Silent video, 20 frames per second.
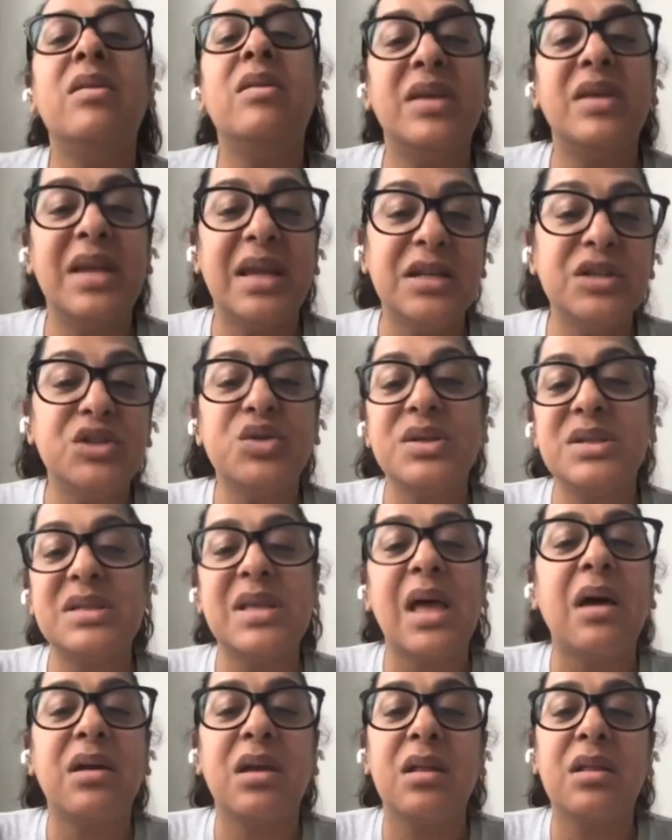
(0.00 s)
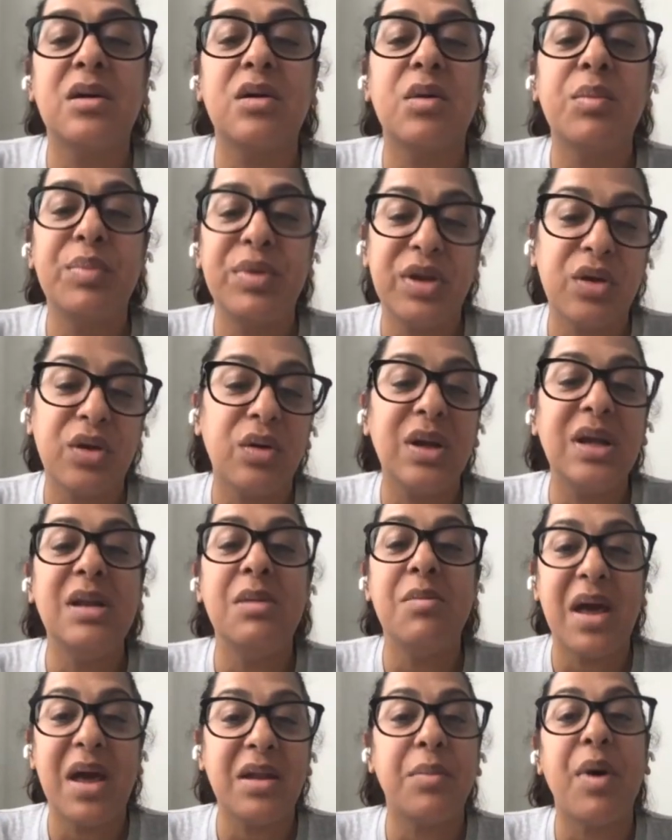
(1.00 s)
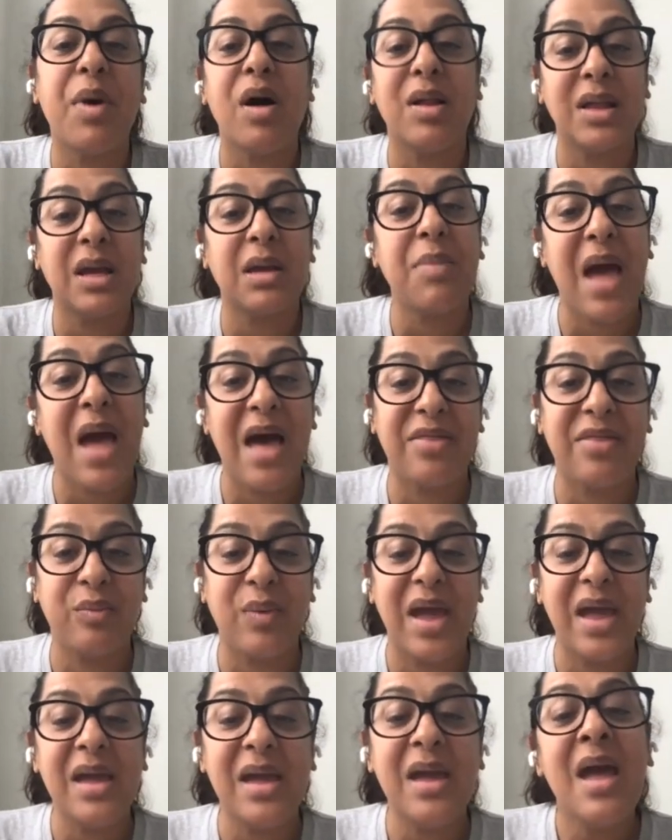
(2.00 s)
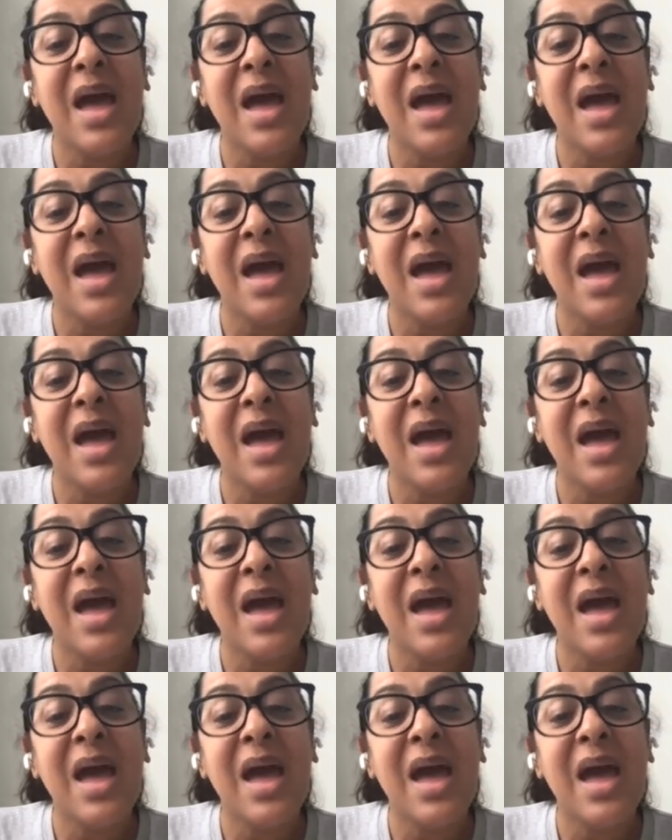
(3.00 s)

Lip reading: the intracellular purine metabolic pathway.